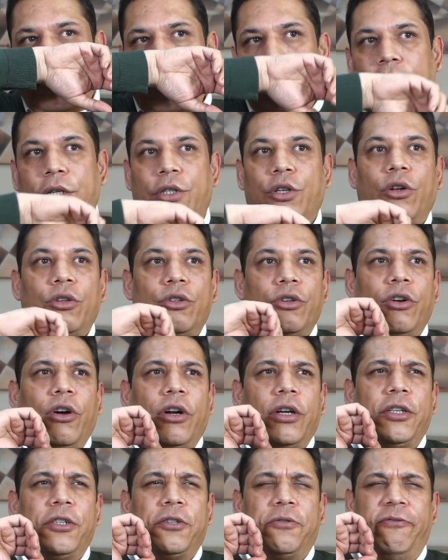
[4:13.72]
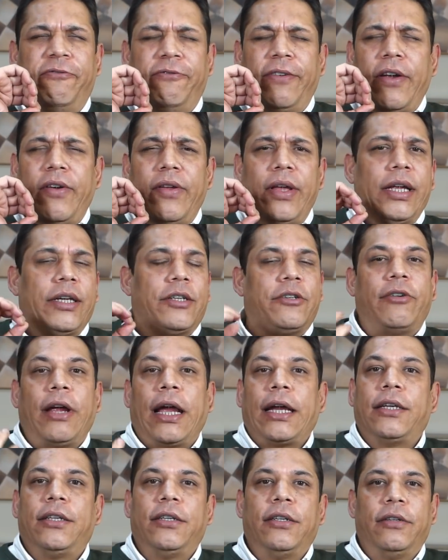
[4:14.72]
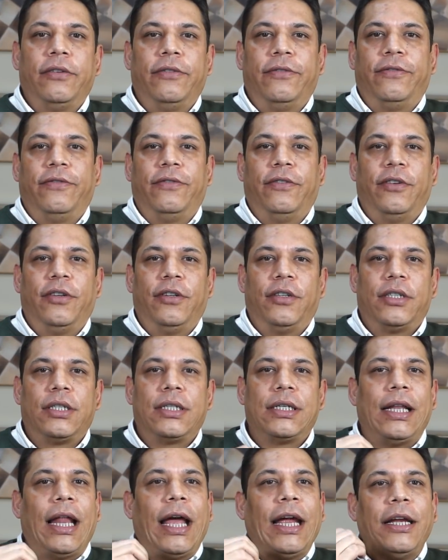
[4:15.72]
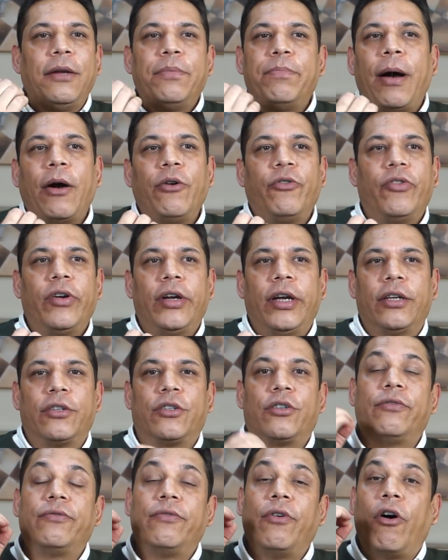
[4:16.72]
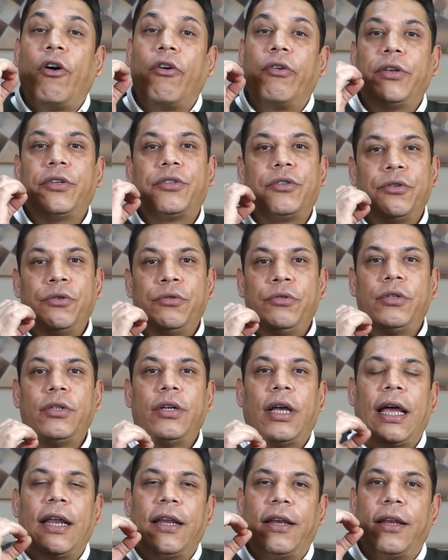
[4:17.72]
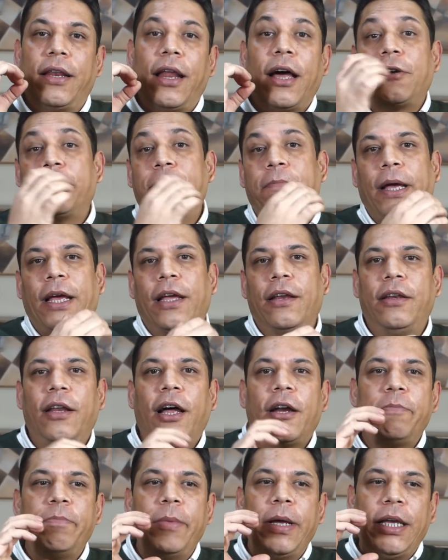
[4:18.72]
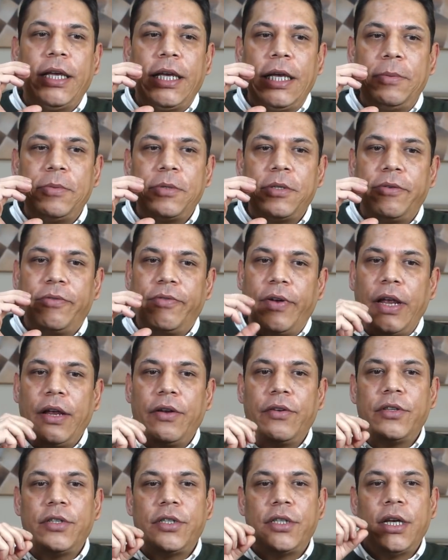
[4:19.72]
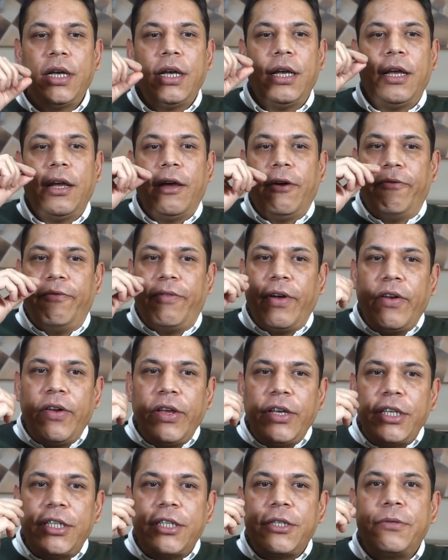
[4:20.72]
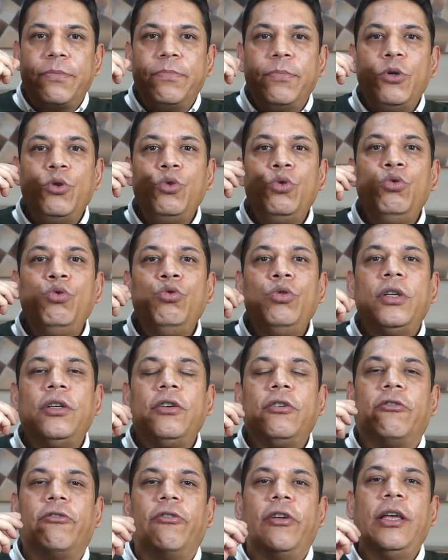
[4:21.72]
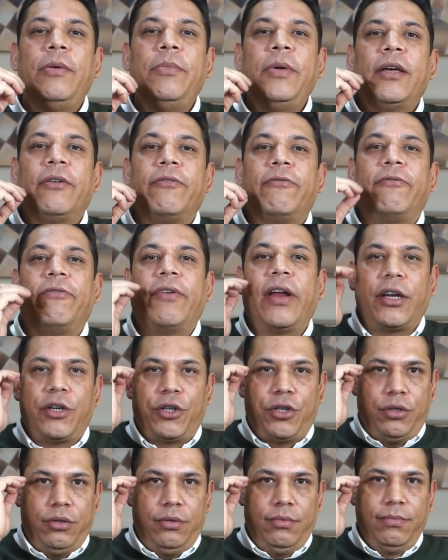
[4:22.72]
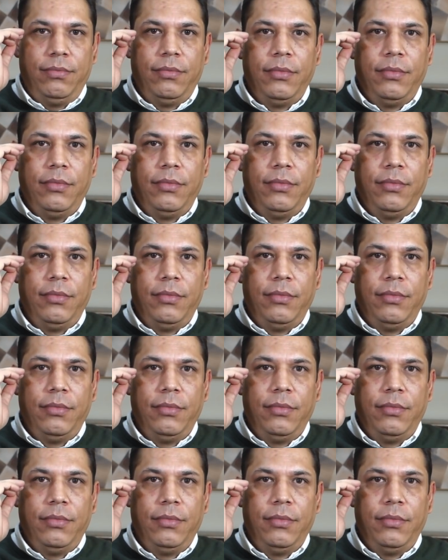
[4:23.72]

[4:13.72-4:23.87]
It's also got this very attractive slight powderiness of orris root and nutmeg. Nutmeg keeps the fragrance very smooth and creamy and fresh.